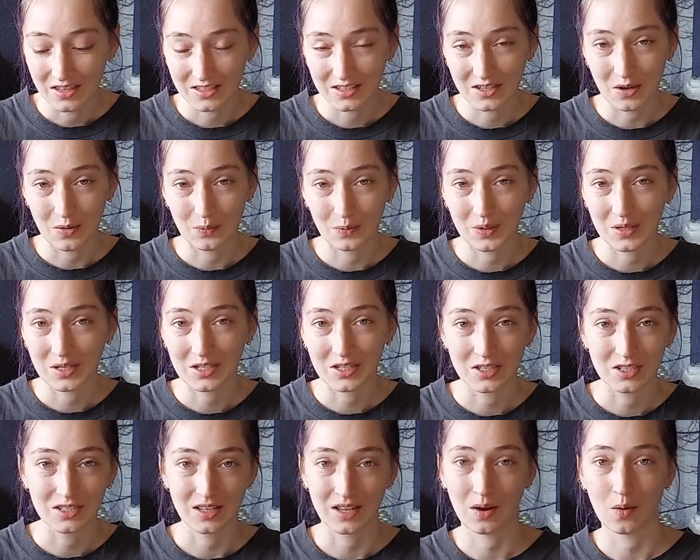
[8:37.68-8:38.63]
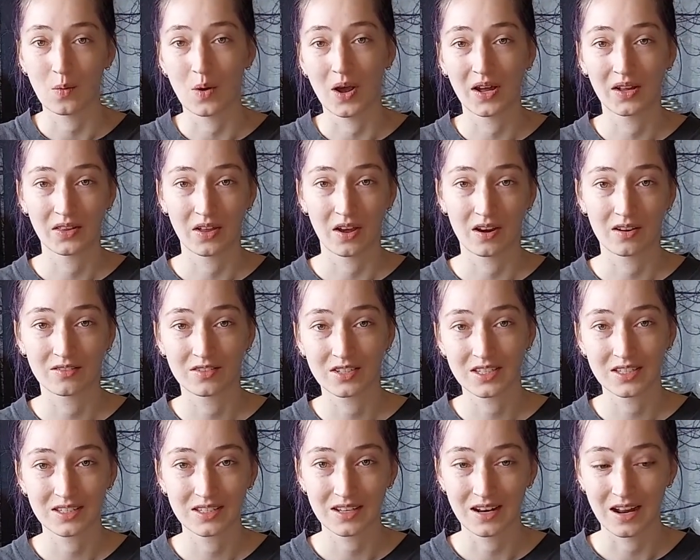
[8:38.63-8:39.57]
company just like wild
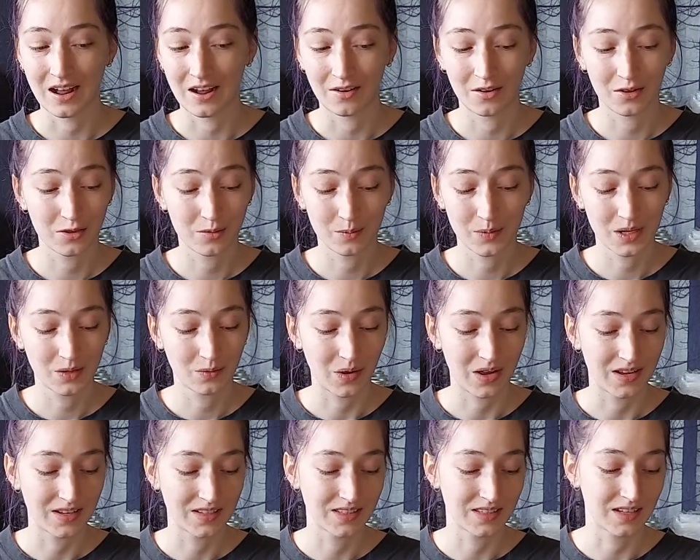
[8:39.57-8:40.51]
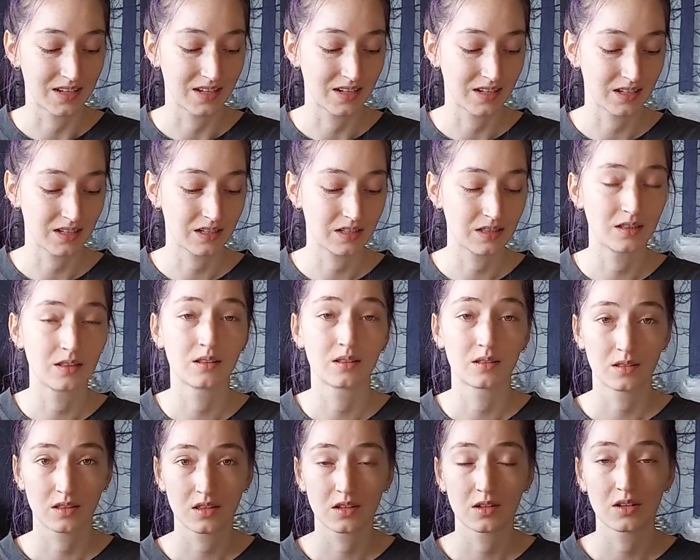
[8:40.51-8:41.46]
harvested it out of the Midwest, like in
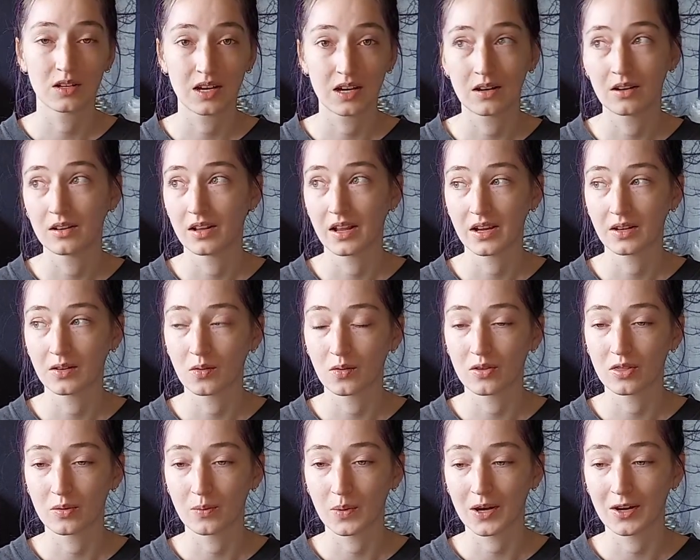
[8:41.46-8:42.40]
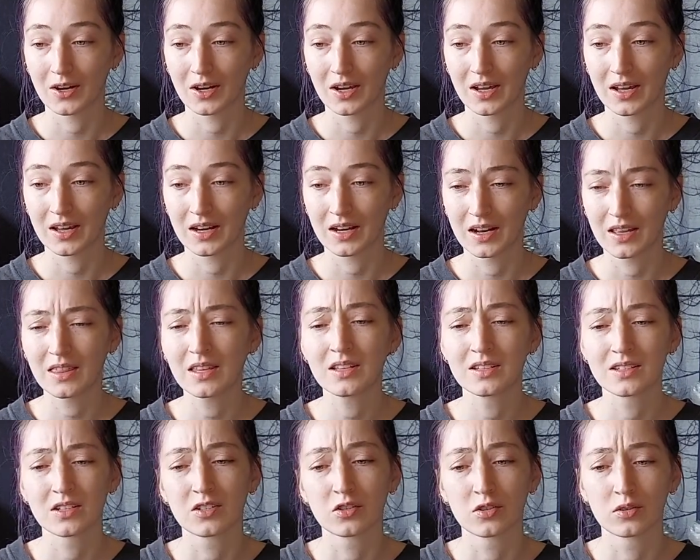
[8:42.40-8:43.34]
the North America and I think
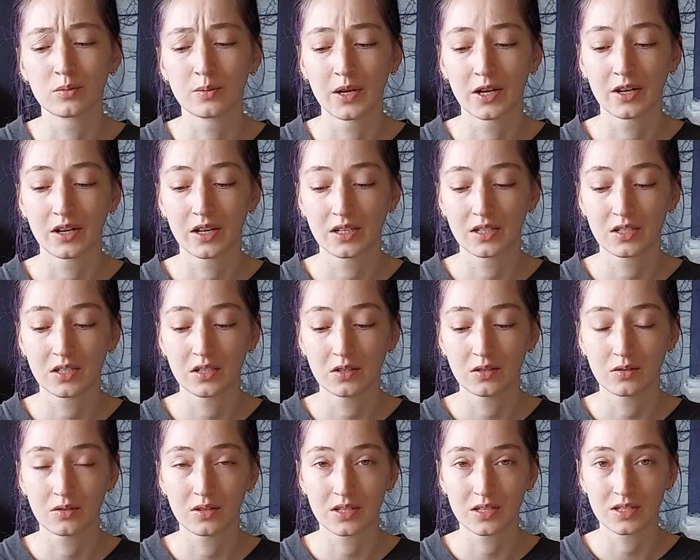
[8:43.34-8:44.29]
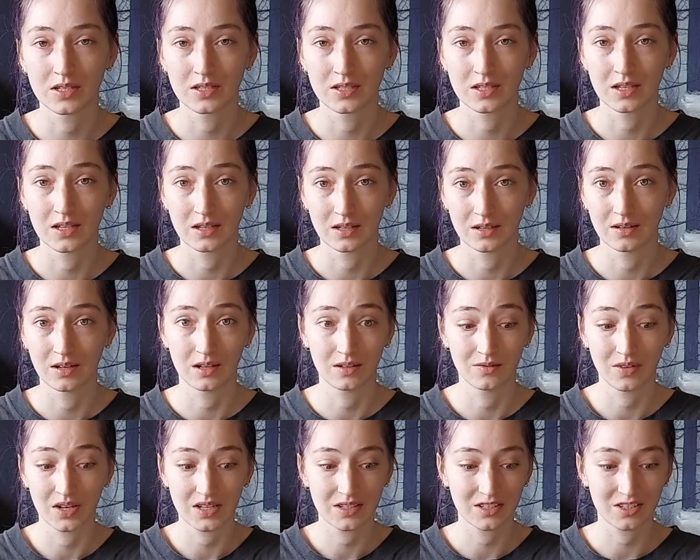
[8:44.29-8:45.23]
Central America too. This is
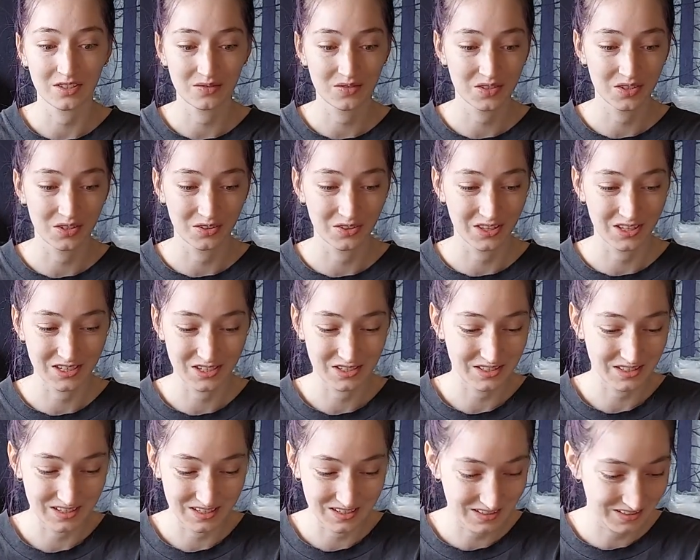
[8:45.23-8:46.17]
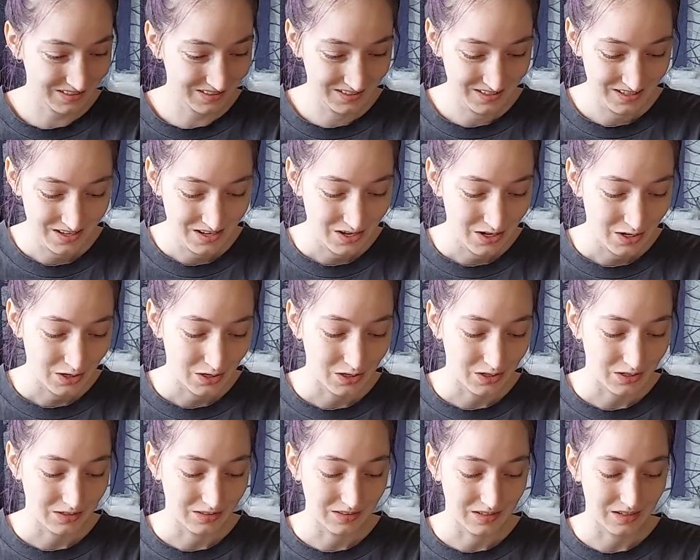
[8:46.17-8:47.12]
invasive, so they just like,
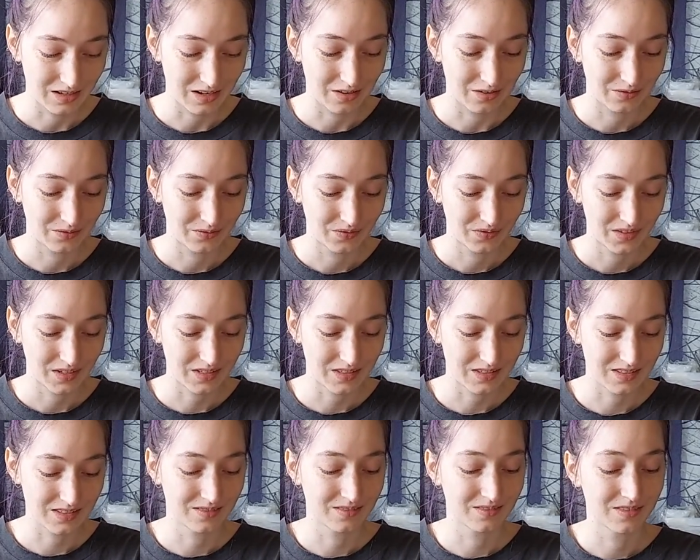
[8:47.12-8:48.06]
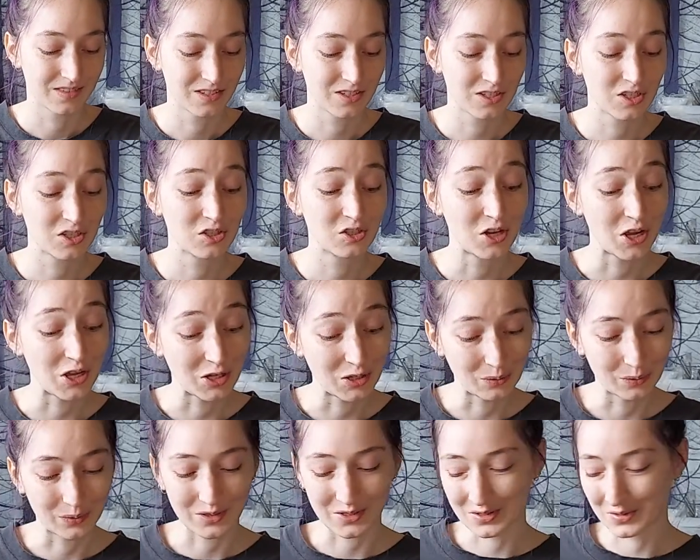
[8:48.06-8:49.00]
you know, it's
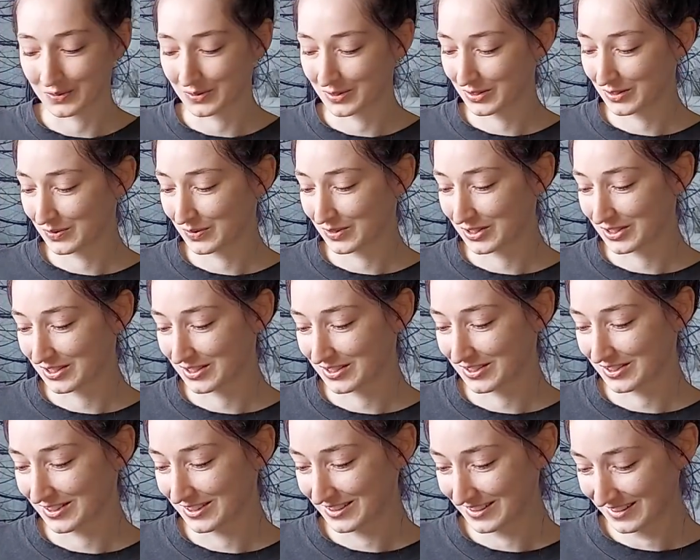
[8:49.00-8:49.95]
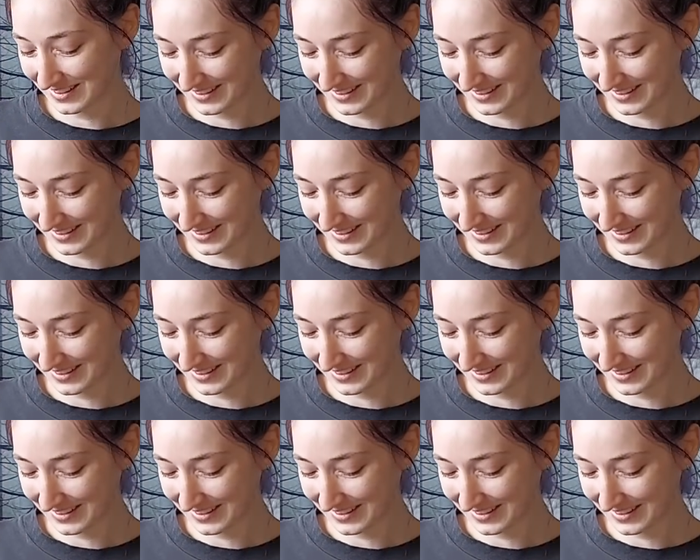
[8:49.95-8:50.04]
sustainably sourced, which is good.